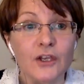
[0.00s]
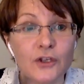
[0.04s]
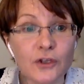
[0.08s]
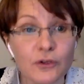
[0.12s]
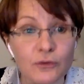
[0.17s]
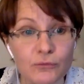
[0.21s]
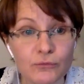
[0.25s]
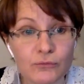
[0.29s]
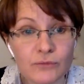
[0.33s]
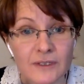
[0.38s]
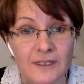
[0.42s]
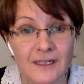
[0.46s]

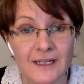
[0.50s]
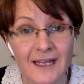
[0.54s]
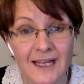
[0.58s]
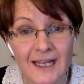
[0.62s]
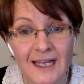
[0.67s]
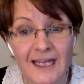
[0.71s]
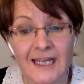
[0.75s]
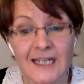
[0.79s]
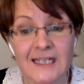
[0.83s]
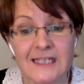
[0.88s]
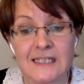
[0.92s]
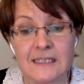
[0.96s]
You
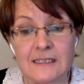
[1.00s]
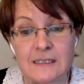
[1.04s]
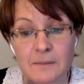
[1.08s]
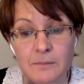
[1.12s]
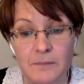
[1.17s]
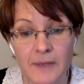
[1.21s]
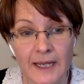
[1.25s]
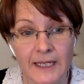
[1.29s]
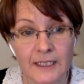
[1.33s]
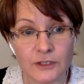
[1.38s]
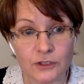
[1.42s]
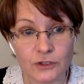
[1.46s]
need to
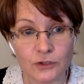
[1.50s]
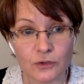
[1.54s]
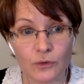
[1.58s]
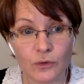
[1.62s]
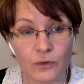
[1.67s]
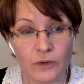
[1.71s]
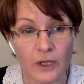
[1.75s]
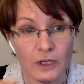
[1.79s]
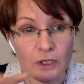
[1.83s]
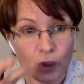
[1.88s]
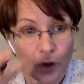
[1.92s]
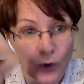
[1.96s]
make sure
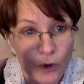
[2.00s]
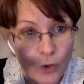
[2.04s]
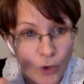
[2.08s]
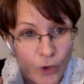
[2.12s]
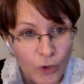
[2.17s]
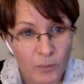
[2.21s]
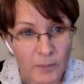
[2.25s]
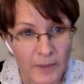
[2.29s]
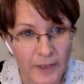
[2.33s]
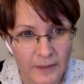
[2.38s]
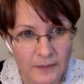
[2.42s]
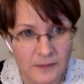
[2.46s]
that your
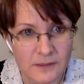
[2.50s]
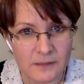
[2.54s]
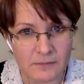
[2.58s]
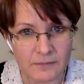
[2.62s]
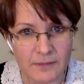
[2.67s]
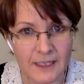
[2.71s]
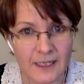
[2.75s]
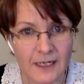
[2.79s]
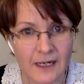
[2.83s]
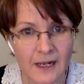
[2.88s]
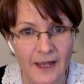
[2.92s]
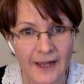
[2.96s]
hormones are
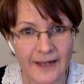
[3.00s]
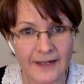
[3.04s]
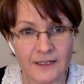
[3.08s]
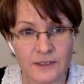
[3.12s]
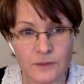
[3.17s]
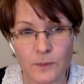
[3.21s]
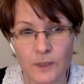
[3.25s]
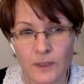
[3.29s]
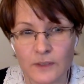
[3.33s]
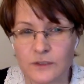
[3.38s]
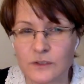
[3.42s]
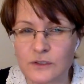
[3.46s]
in line
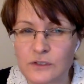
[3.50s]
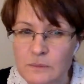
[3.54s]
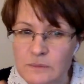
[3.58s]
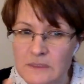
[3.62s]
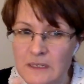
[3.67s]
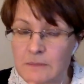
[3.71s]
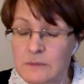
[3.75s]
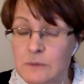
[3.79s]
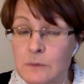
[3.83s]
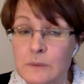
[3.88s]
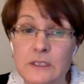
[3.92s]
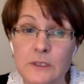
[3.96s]
as well. So
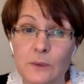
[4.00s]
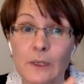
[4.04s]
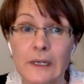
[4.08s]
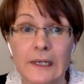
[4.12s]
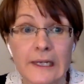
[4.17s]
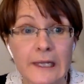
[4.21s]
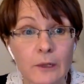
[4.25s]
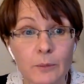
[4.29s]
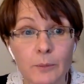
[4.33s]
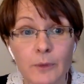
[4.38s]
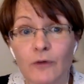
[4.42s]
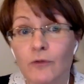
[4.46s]
sometimes we do a
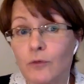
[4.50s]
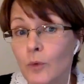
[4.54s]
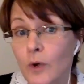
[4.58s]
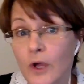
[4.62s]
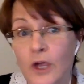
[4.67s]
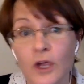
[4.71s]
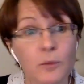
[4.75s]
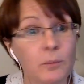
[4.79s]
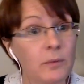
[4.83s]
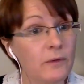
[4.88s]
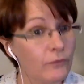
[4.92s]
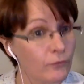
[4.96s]
little bit of
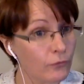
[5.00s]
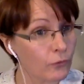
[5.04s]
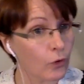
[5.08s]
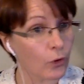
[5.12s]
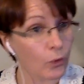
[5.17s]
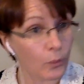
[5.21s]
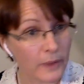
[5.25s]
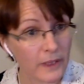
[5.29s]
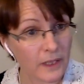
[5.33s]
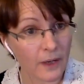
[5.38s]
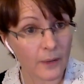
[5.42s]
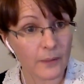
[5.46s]
work before
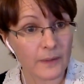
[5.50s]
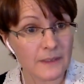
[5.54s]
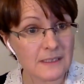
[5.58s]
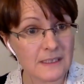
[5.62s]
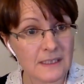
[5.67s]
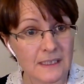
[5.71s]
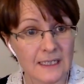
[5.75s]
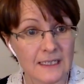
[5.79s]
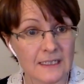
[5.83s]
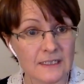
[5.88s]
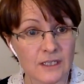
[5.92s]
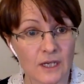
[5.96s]
we go into
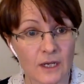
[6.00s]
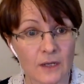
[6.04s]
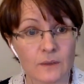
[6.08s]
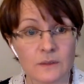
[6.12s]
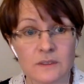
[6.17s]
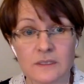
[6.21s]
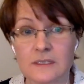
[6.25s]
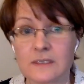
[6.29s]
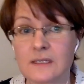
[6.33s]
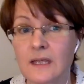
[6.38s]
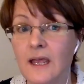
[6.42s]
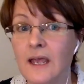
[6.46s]

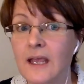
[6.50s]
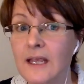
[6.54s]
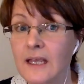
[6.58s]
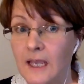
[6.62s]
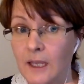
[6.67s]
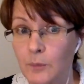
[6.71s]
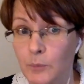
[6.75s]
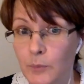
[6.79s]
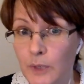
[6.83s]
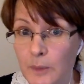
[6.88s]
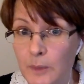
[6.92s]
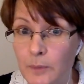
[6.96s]
ketosis,
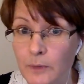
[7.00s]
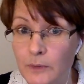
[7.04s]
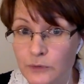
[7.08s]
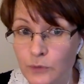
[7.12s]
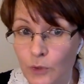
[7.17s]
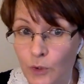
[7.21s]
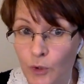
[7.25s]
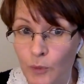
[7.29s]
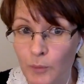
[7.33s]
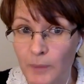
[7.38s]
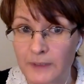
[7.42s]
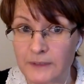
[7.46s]
getting people's
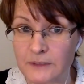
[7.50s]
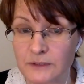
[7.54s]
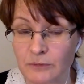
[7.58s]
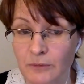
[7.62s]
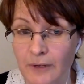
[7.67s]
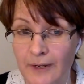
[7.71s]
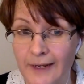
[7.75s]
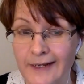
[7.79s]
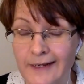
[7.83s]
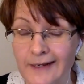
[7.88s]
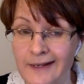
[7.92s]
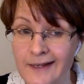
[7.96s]
hormones
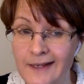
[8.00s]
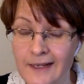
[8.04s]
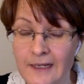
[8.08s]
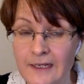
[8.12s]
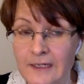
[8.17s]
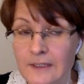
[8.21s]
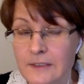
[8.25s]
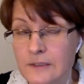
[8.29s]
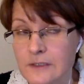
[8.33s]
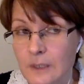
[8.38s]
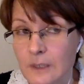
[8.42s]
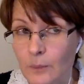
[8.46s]
right.
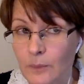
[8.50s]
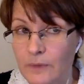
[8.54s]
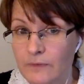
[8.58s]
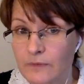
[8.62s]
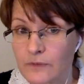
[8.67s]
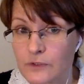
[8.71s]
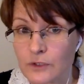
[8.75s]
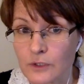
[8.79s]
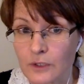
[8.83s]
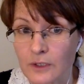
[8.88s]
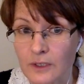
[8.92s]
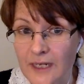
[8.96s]
So we've
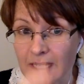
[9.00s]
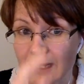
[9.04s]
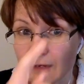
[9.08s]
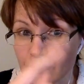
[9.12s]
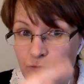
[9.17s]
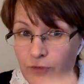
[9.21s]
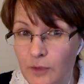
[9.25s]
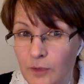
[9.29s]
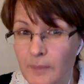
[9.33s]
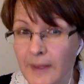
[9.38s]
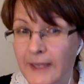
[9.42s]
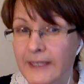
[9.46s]
done
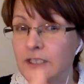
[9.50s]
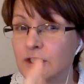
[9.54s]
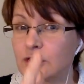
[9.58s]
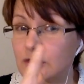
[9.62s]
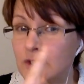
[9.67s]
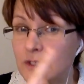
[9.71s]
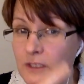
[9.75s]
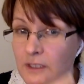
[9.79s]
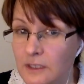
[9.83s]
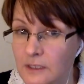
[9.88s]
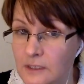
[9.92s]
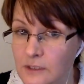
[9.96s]

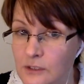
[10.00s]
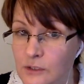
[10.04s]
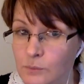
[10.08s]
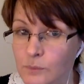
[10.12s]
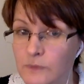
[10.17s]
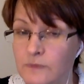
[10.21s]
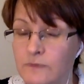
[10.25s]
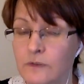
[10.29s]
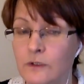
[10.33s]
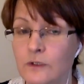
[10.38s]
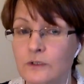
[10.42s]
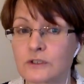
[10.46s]
inflammation,
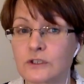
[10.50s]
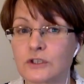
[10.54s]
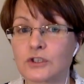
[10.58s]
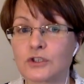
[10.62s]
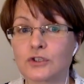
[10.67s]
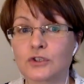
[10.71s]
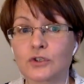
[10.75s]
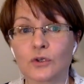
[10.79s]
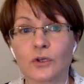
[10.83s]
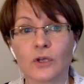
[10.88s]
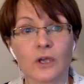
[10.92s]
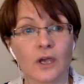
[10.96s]
we've looked at
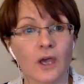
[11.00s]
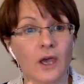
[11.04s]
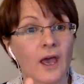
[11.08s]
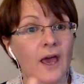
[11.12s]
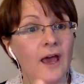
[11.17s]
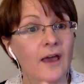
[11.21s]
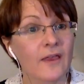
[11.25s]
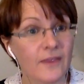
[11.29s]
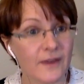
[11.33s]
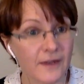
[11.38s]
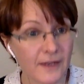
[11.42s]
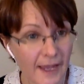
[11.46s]
sugar.
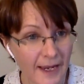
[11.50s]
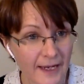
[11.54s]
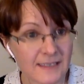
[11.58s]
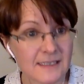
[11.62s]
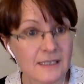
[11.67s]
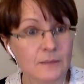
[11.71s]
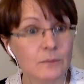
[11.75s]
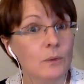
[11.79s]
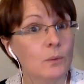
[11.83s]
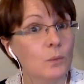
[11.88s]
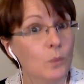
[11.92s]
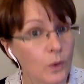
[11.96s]
The next
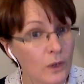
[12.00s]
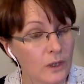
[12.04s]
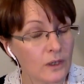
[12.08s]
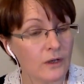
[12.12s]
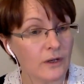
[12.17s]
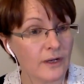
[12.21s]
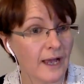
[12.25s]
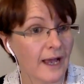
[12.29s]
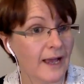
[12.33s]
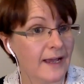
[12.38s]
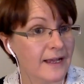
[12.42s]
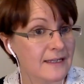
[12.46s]
thing we would
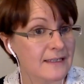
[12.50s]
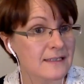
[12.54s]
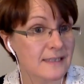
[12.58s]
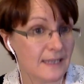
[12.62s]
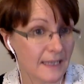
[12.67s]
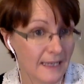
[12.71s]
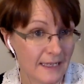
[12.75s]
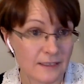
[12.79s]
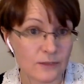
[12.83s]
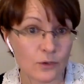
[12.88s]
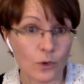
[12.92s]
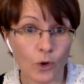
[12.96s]
look at
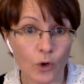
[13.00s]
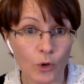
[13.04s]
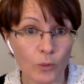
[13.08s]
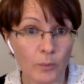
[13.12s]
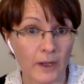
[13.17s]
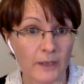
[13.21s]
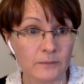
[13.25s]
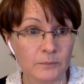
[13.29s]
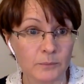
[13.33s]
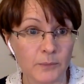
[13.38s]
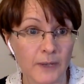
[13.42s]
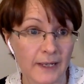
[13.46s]
is
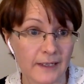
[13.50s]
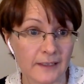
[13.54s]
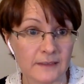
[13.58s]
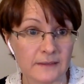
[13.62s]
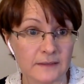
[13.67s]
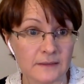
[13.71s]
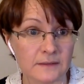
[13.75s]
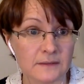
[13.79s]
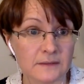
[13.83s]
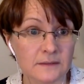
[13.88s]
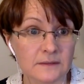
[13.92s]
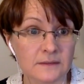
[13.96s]
hormone
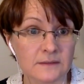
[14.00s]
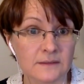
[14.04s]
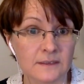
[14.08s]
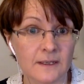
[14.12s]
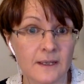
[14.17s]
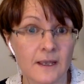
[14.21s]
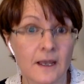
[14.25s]
balance.